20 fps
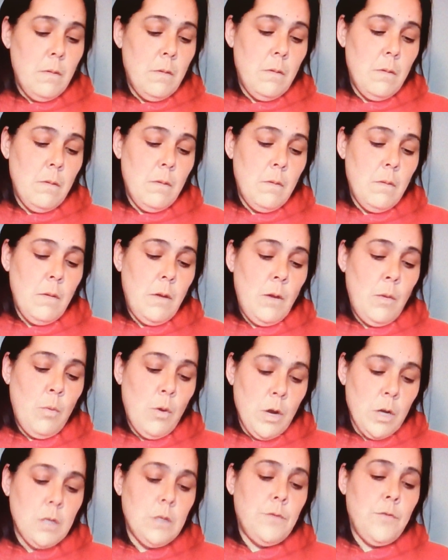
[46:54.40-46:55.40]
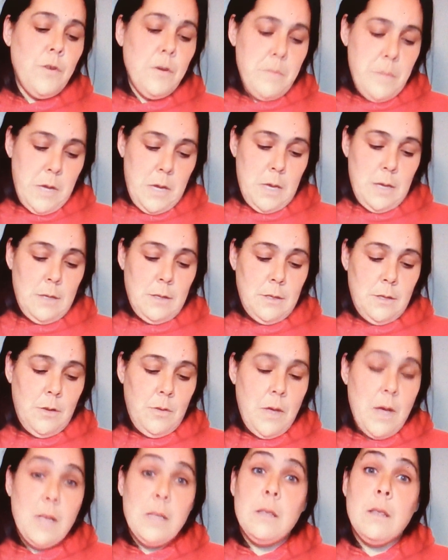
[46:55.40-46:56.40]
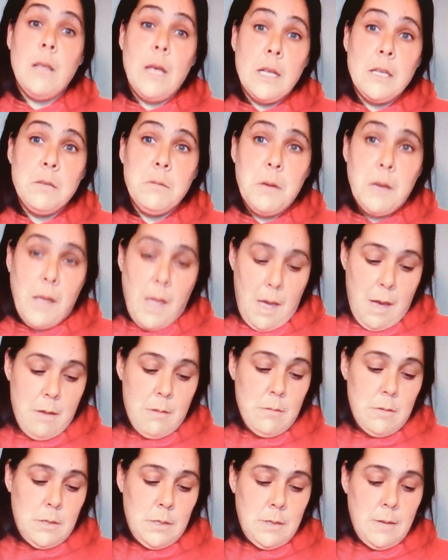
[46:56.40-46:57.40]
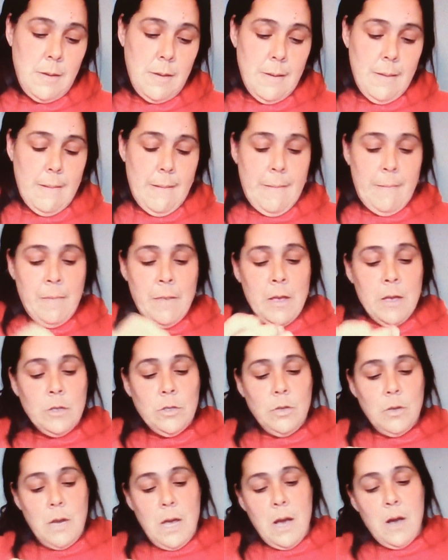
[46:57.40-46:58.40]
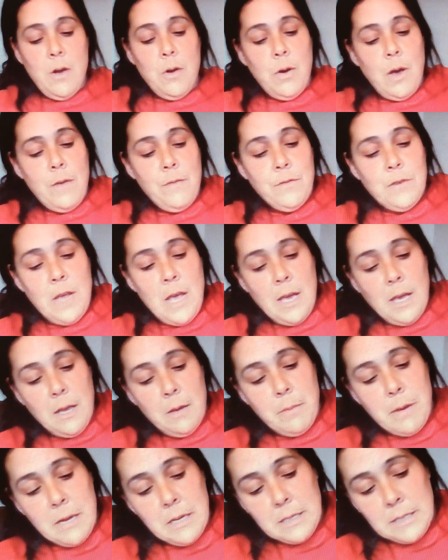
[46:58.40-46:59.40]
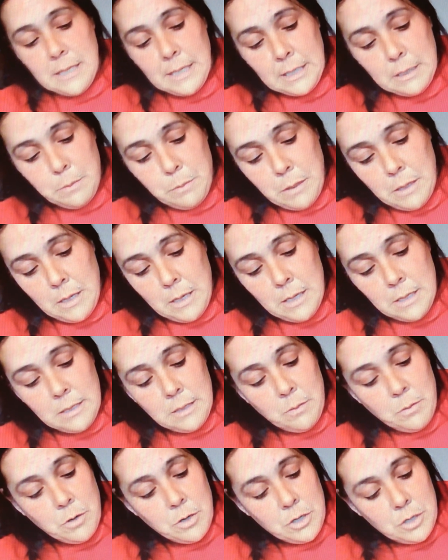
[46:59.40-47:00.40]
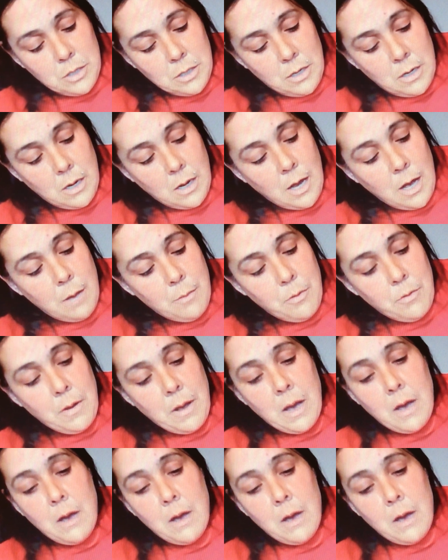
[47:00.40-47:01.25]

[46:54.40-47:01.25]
it works for me. So that's what counts. So now I've taken my 6 beads, and we're just going to come around